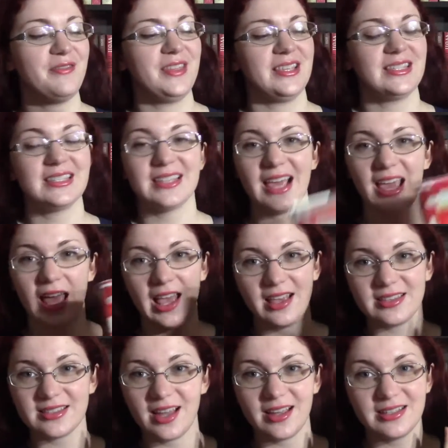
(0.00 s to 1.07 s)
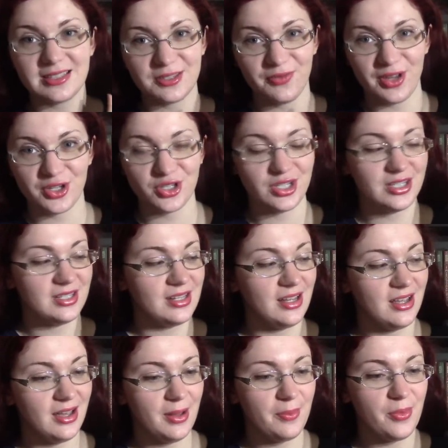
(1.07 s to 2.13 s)
This is a science fiction
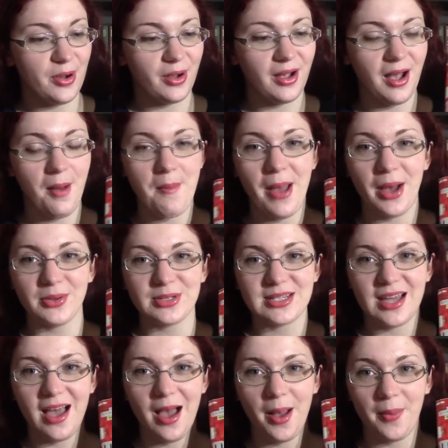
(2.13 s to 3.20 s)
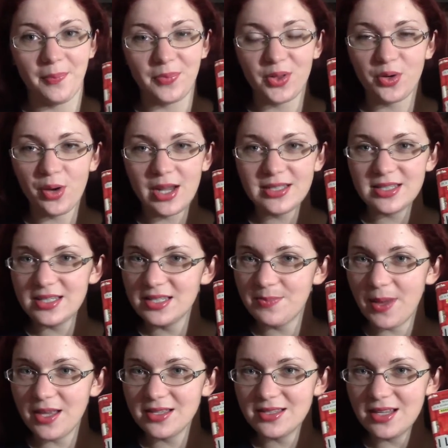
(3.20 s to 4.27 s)
book about um, crazy
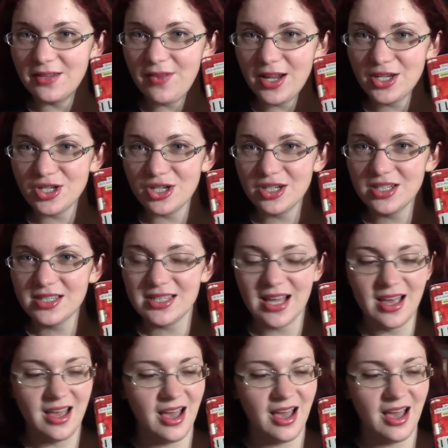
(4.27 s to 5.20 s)
space adventures,